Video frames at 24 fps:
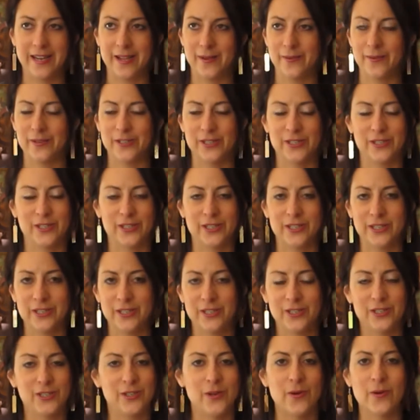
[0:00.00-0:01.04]
It was
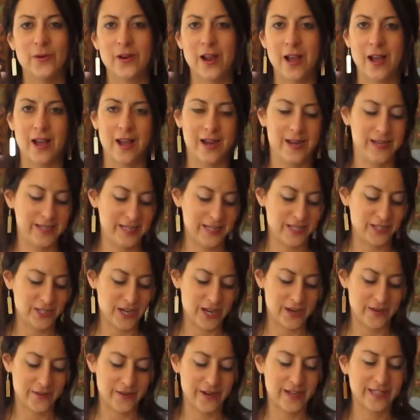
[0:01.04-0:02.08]
just so kind and
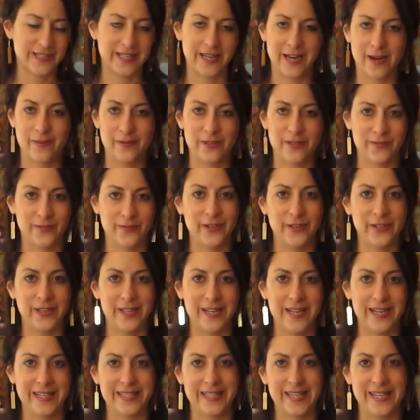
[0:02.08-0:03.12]
generous, and I was
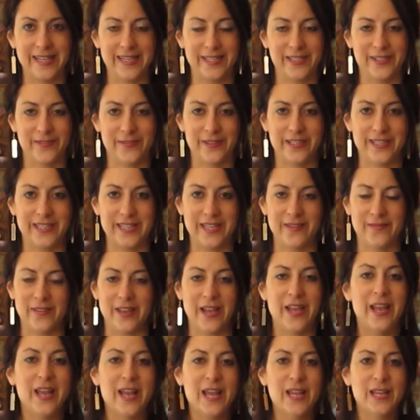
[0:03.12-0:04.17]
really excited to receive
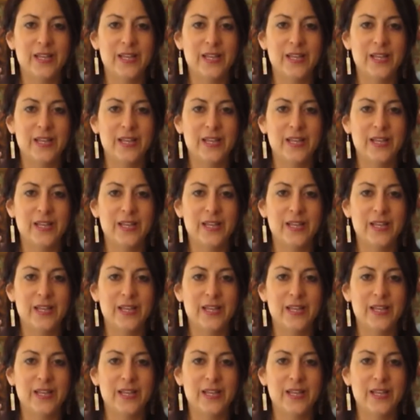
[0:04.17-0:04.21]
it.